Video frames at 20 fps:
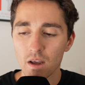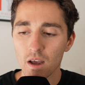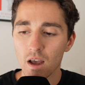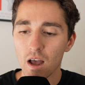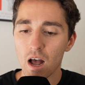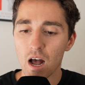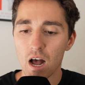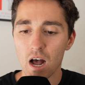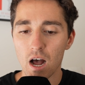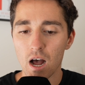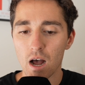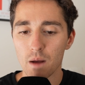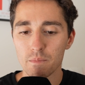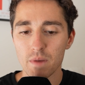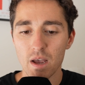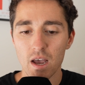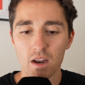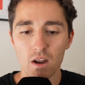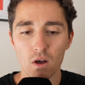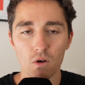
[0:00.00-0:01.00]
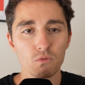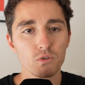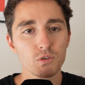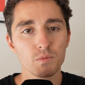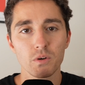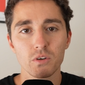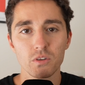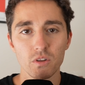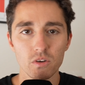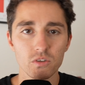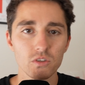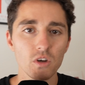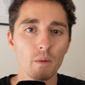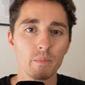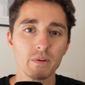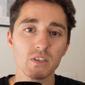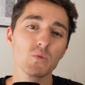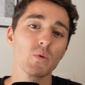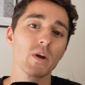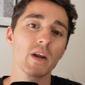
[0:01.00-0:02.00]
and I'll respond to those
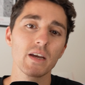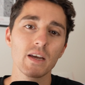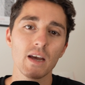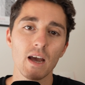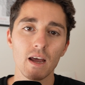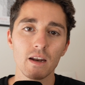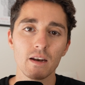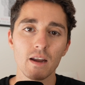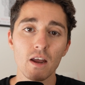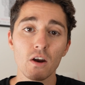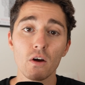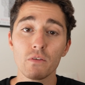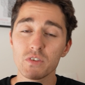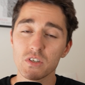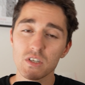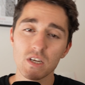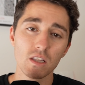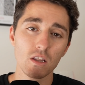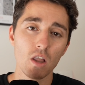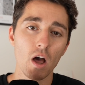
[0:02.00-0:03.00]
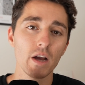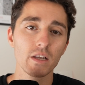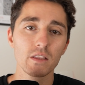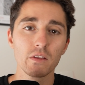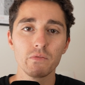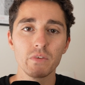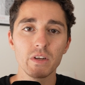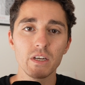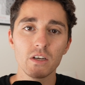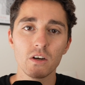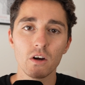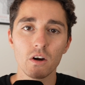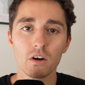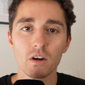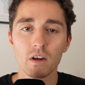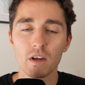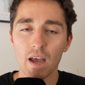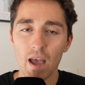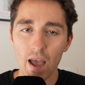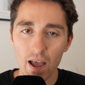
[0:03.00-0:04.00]
comments when I can. And obviously like the video
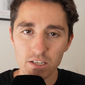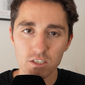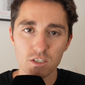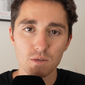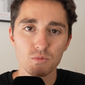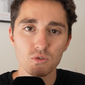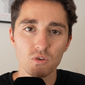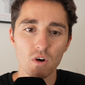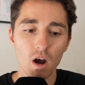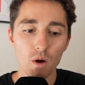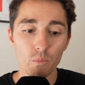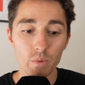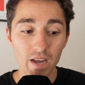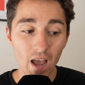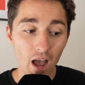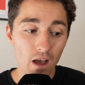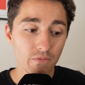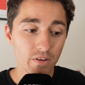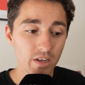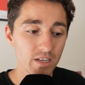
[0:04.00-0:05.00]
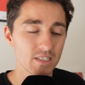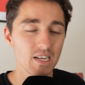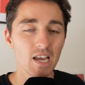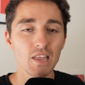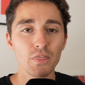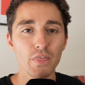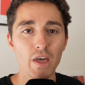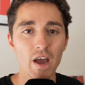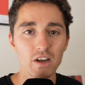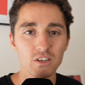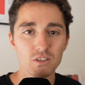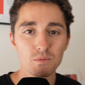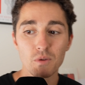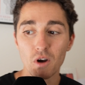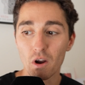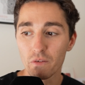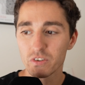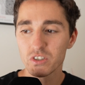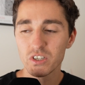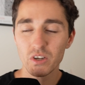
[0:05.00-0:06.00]
and subscribe. We have hit 10,000, but
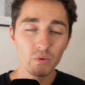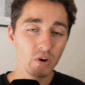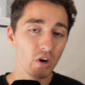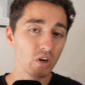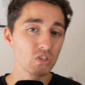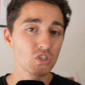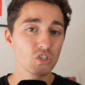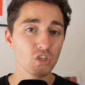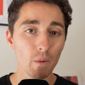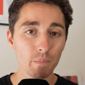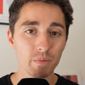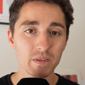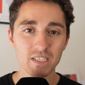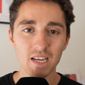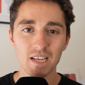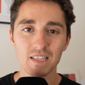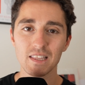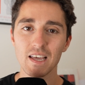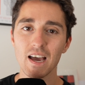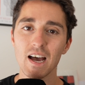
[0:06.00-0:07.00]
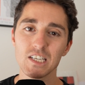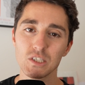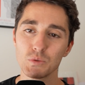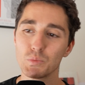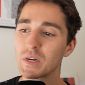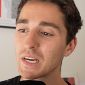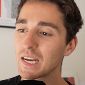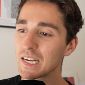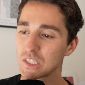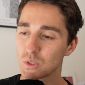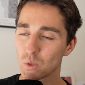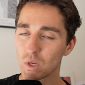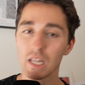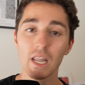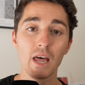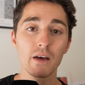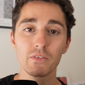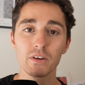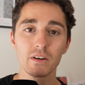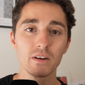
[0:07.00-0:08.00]
obviously we don't stop at 10,000. We want to get to
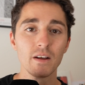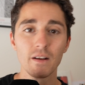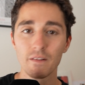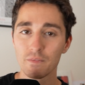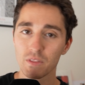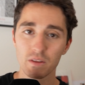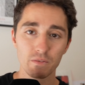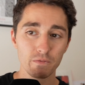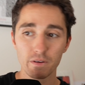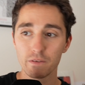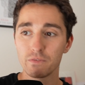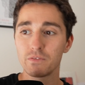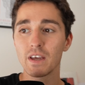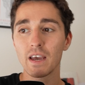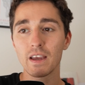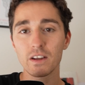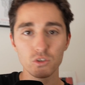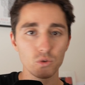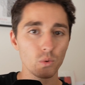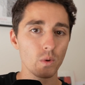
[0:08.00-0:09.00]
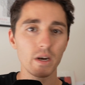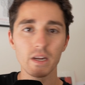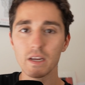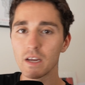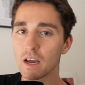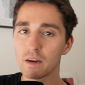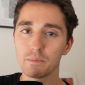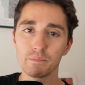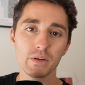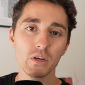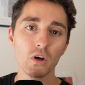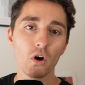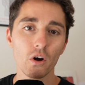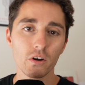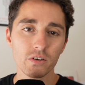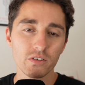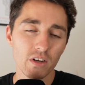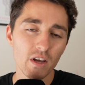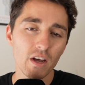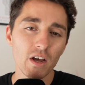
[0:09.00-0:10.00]
11, 15, 20 and
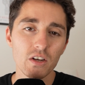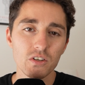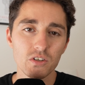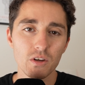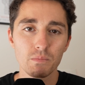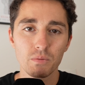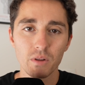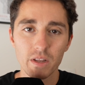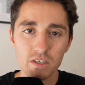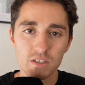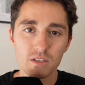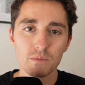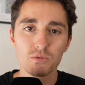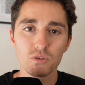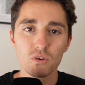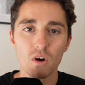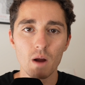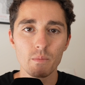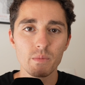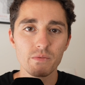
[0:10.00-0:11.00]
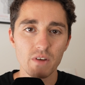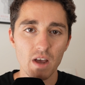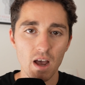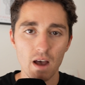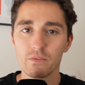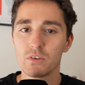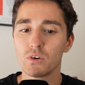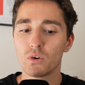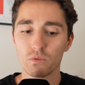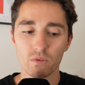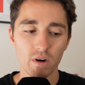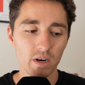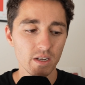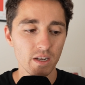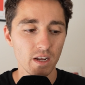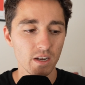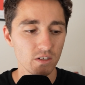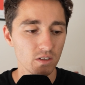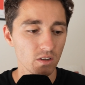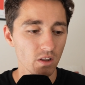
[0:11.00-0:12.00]
beyond. So please subscribe if you haven't already
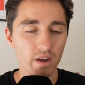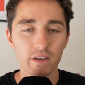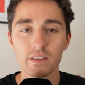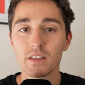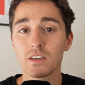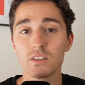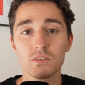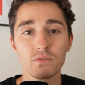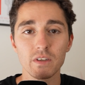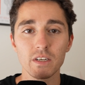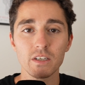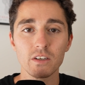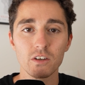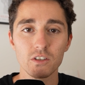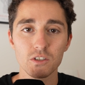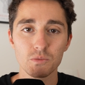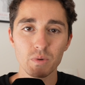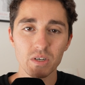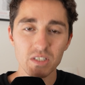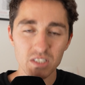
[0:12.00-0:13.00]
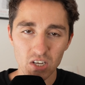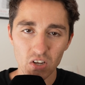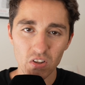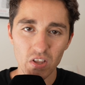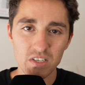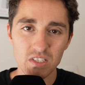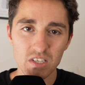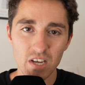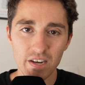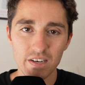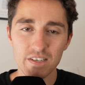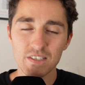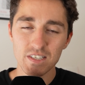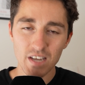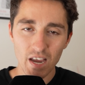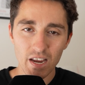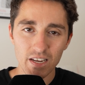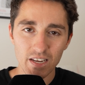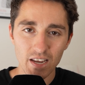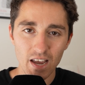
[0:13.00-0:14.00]
and you like these videos. But until then, Sainers,
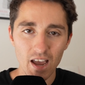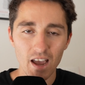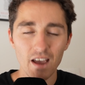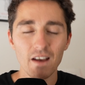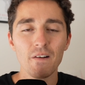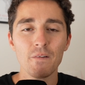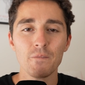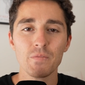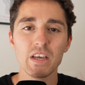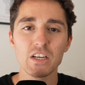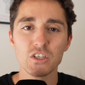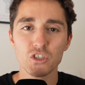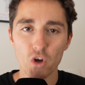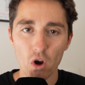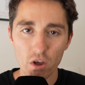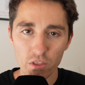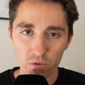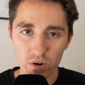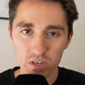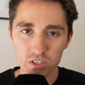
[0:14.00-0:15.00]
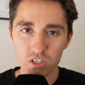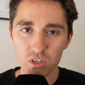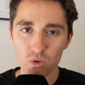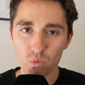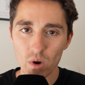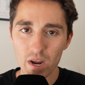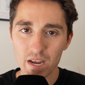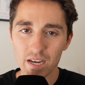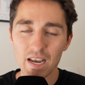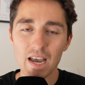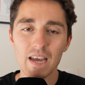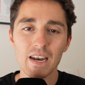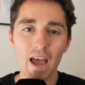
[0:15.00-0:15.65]
take care, enjoy the rest of your week, and